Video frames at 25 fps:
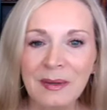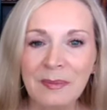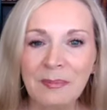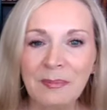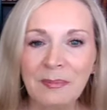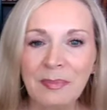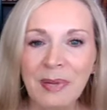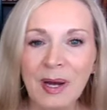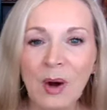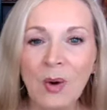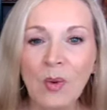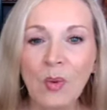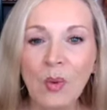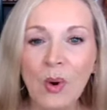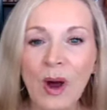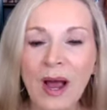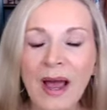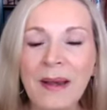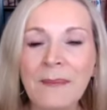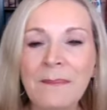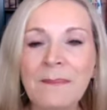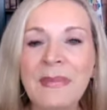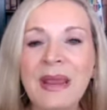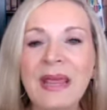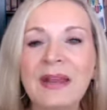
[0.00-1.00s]
but
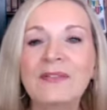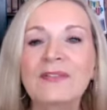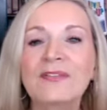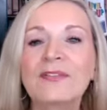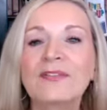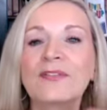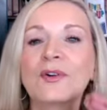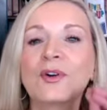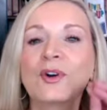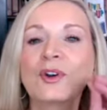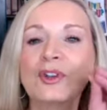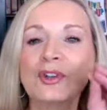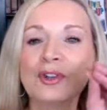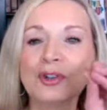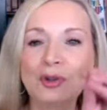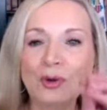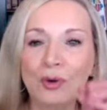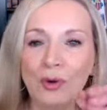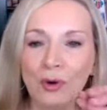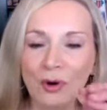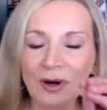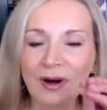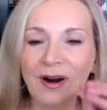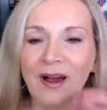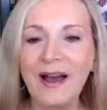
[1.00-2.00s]
one meant for
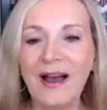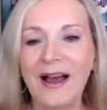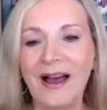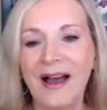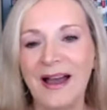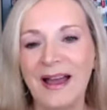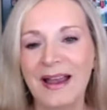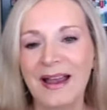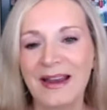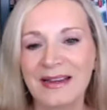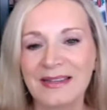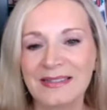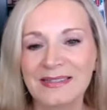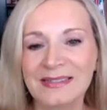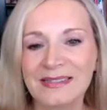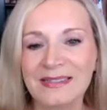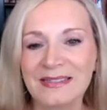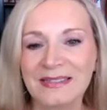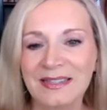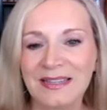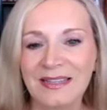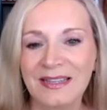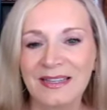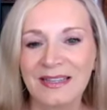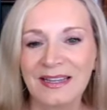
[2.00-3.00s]
your eyes
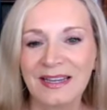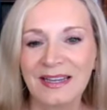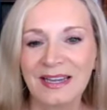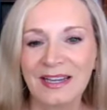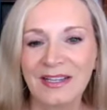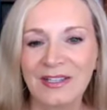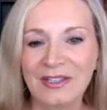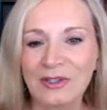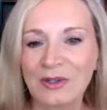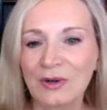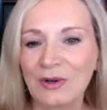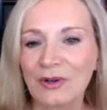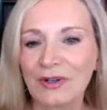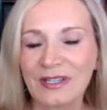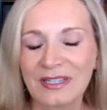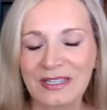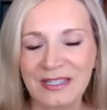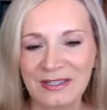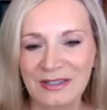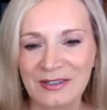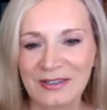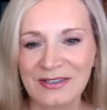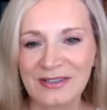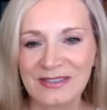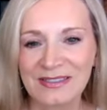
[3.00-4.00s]
and your
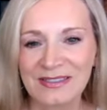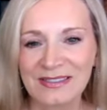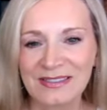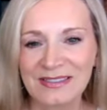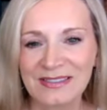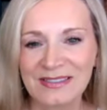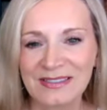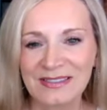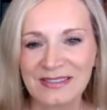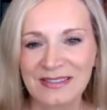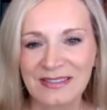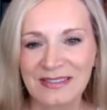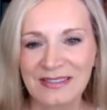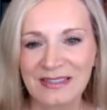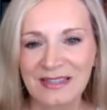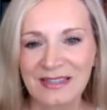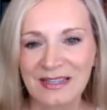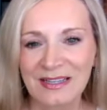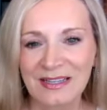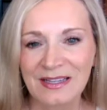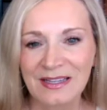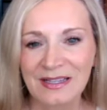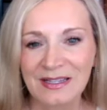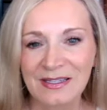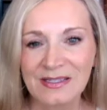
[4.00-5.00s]
ears.
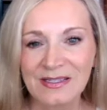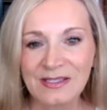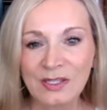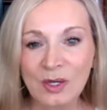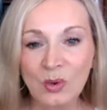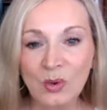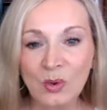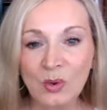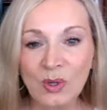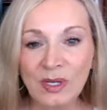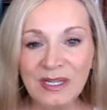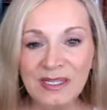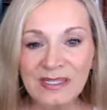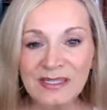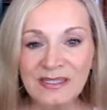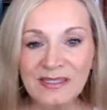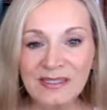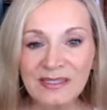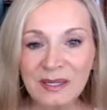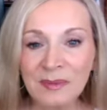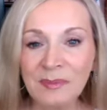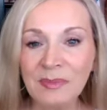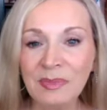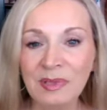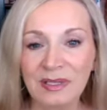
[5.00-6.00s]
So, what is a
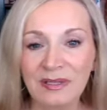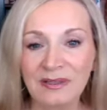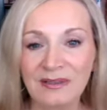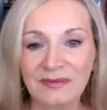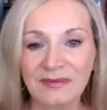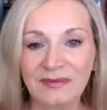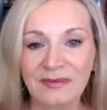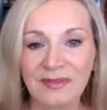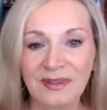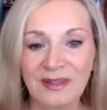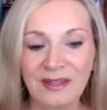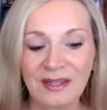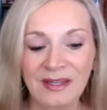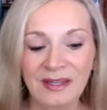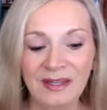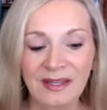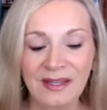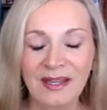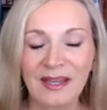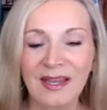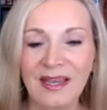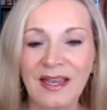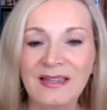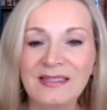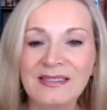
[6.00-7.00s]
symbol?
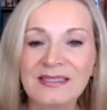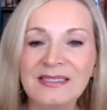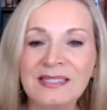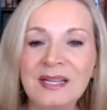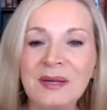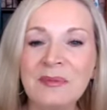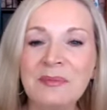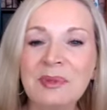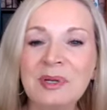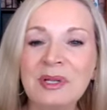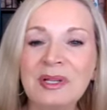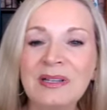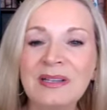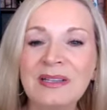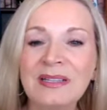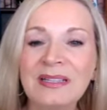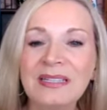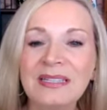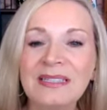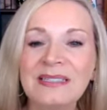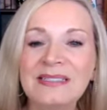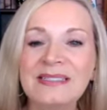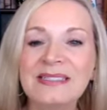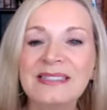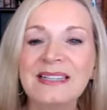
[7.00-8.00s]
A symbol
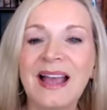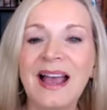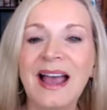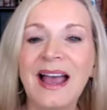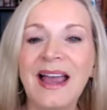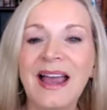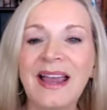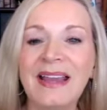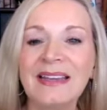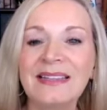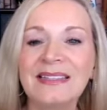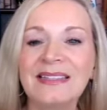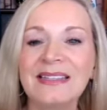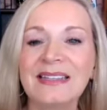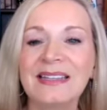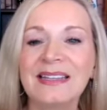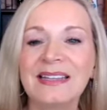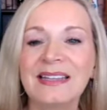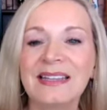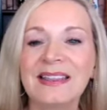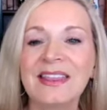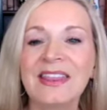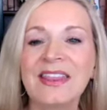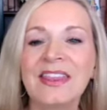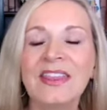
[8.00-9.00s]
is the idea
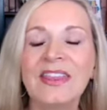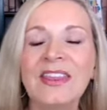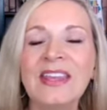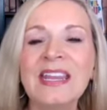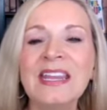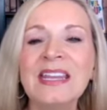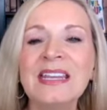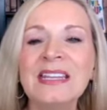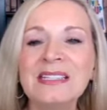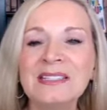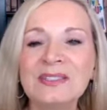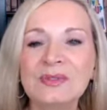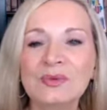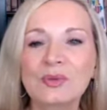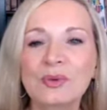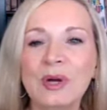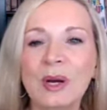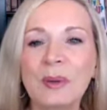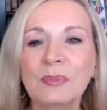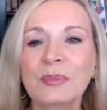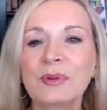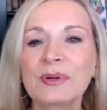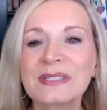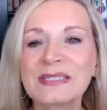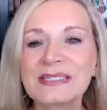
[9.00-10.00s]
that things
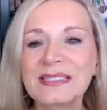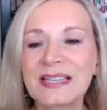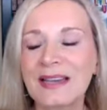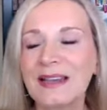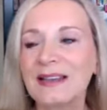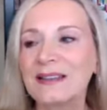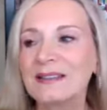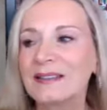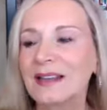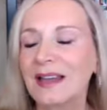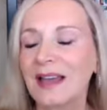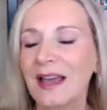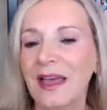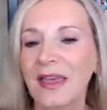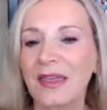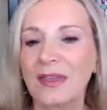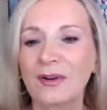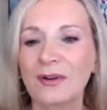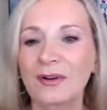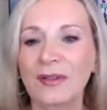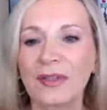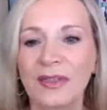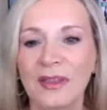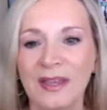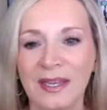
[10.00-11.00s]
represent
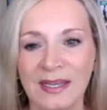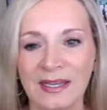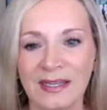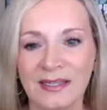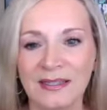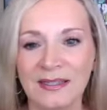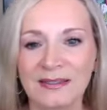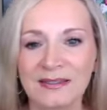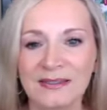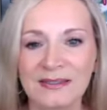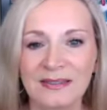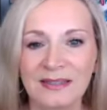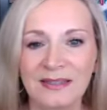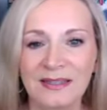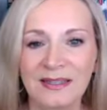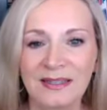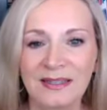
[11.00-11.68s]
other things.